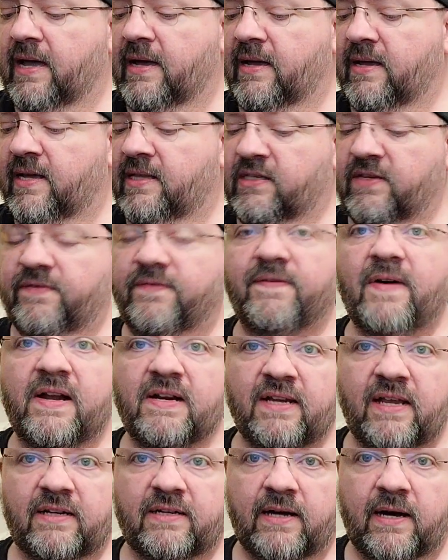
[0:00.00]
It's a fun
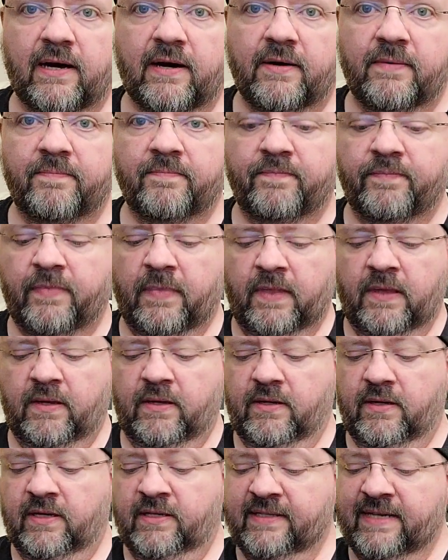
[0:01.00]
guitar.
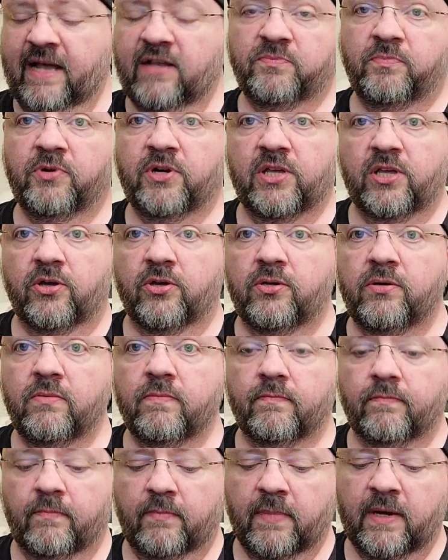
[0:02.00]
It sounds pretty good.
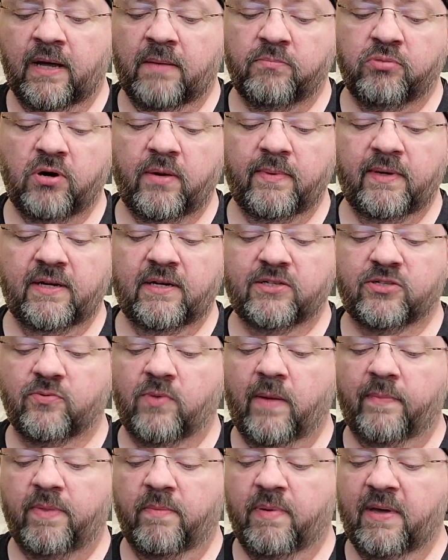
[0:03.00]
I'm probably going to
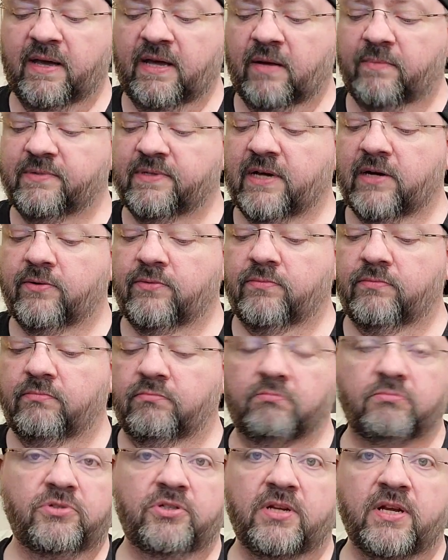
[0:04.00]
swap the pickups out
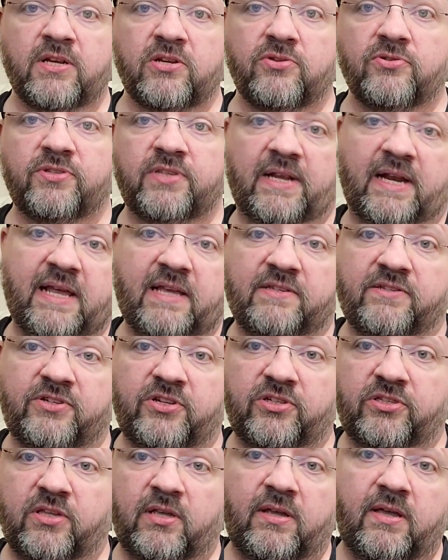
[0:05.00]
and use it as
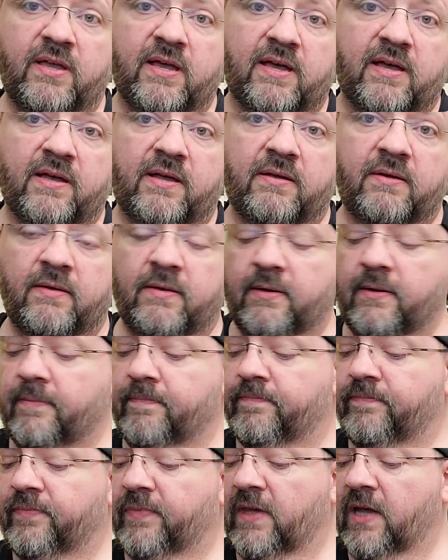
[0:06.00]
just a
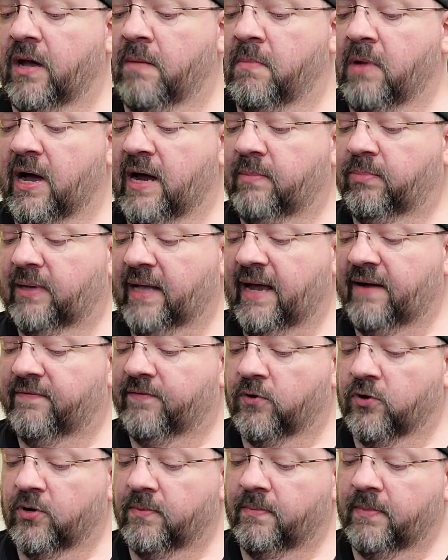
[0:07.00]
mod
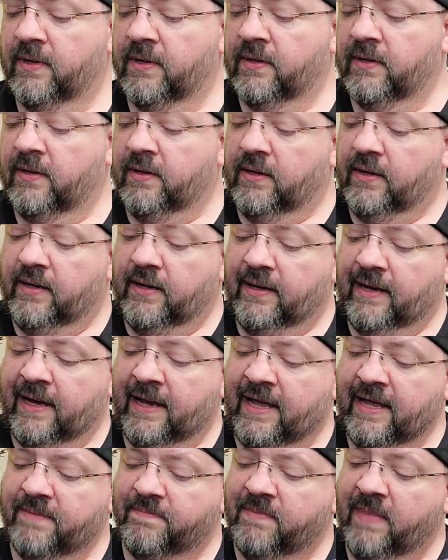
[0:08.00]
platform.
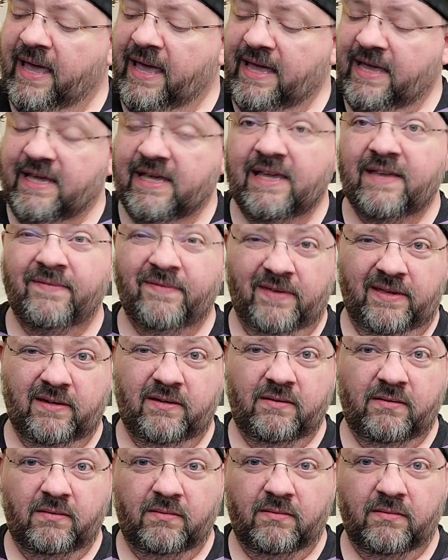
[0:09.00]
I may
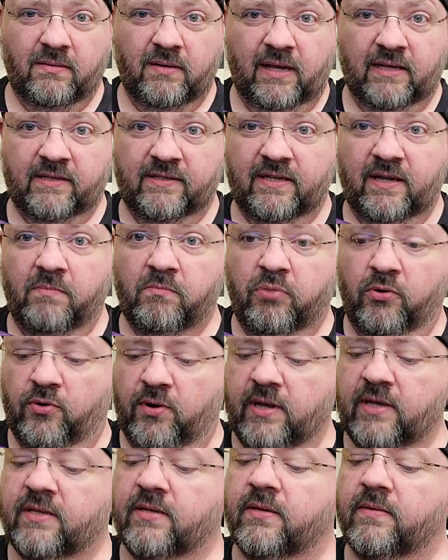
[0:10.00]
even, at some
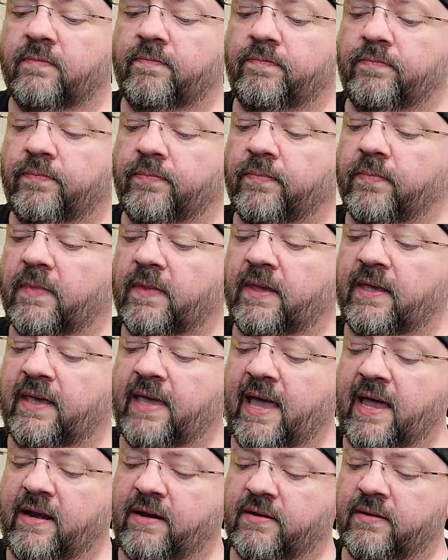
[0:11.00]
point,
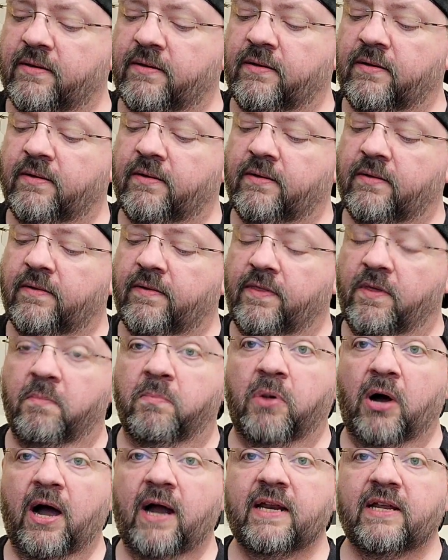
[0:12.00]
get the
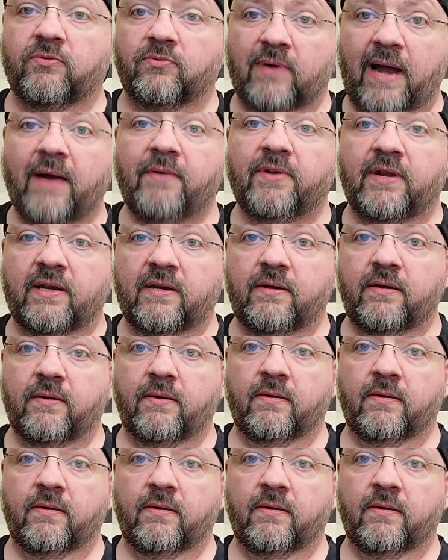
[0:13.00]
body routed